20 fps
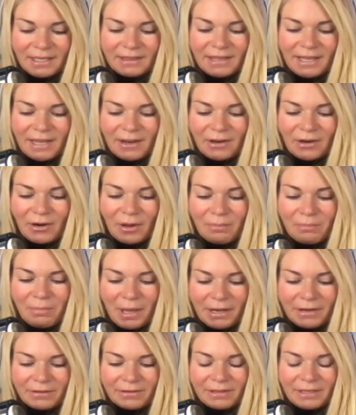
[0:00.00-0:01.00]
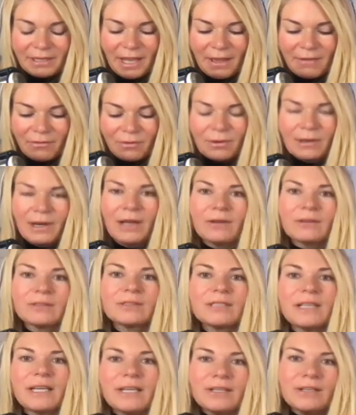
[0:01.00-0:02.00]
they're better than everyone
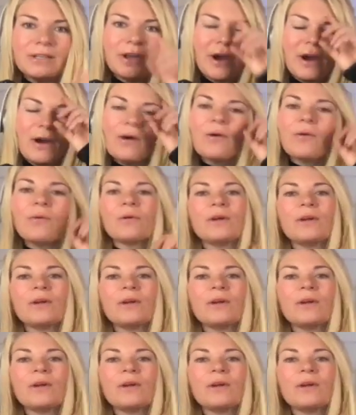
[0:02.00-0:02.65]
else they know.